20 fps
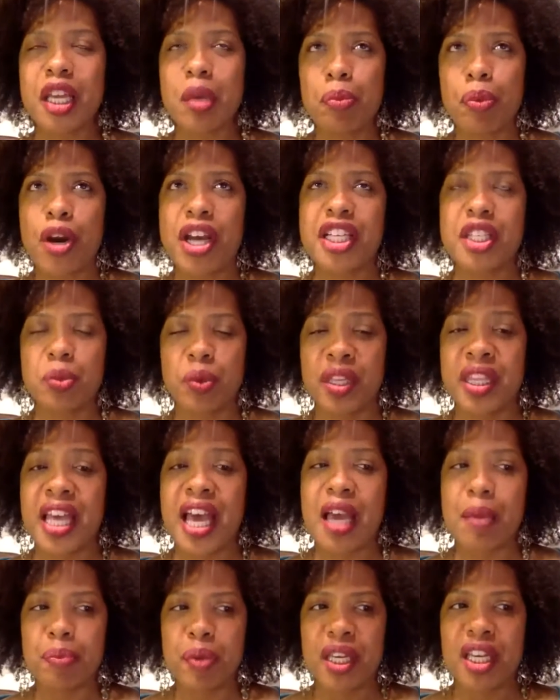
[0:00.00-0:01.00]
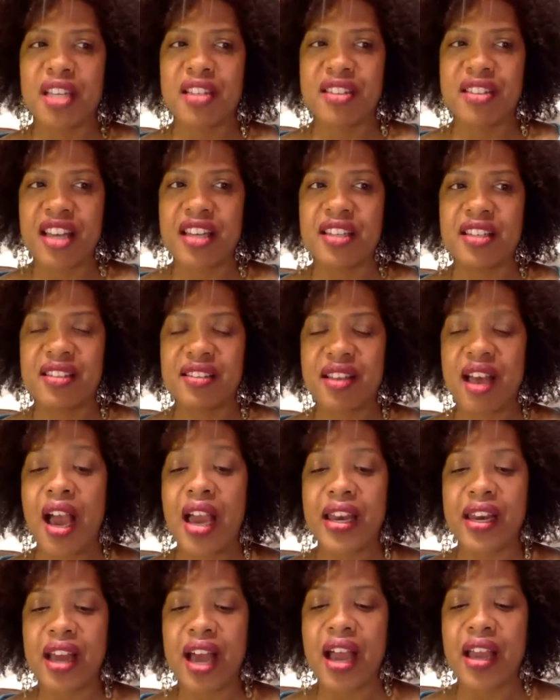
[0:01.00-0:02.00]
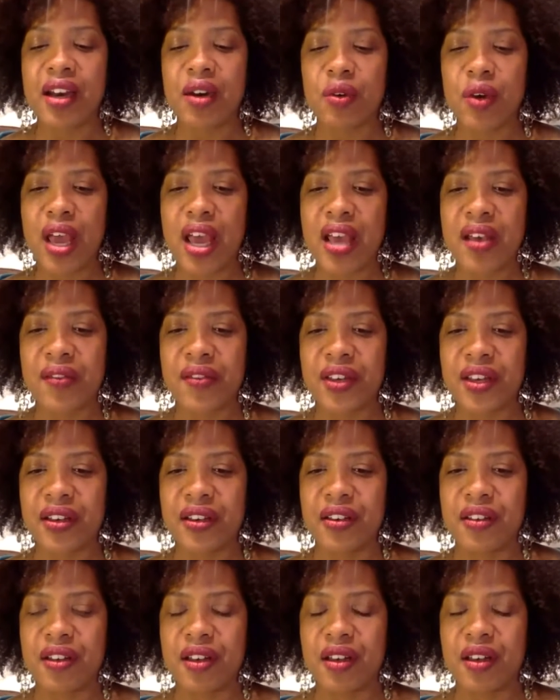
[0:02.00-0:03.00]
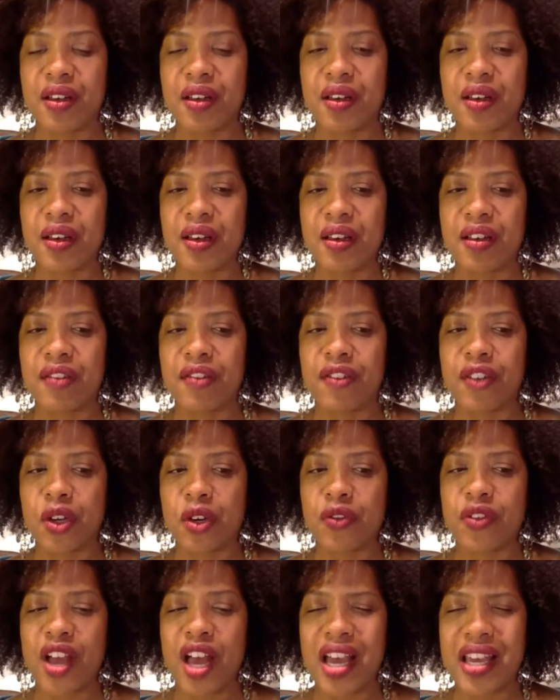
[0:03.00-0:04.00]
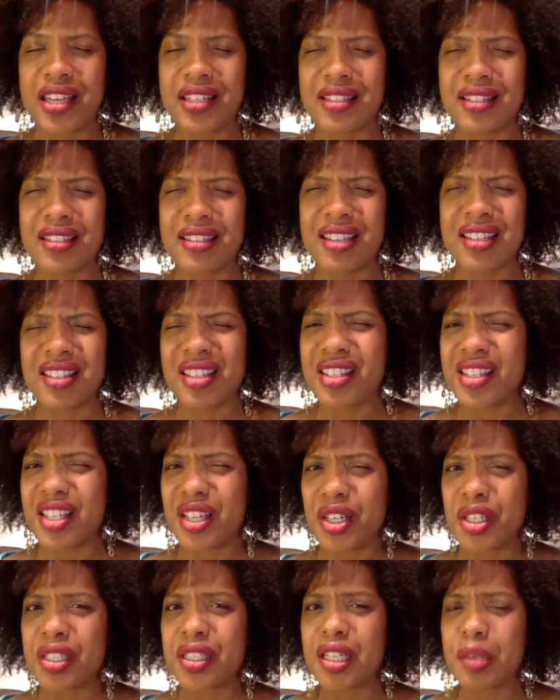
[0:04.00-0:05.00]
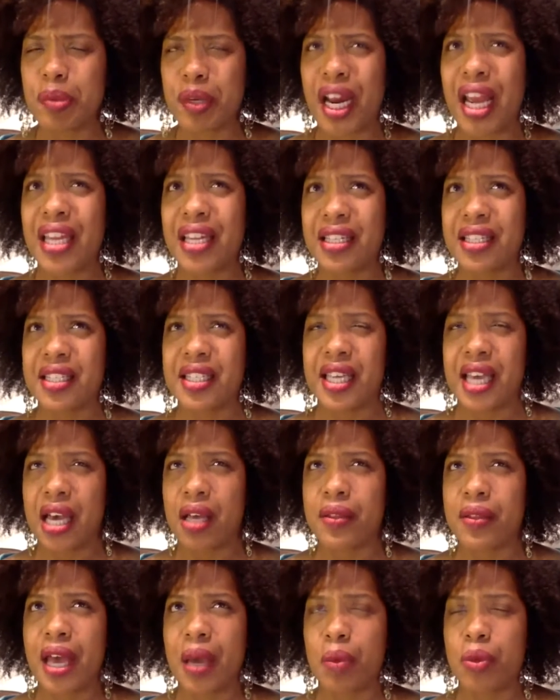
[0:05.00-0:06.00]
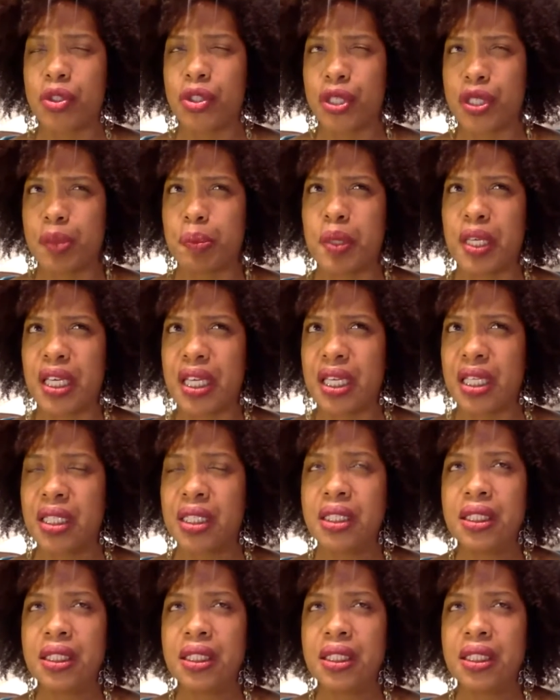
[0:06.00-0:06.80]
impressed with that because that is, I don't have a fear of heights necessarily, but I could see how that would just be,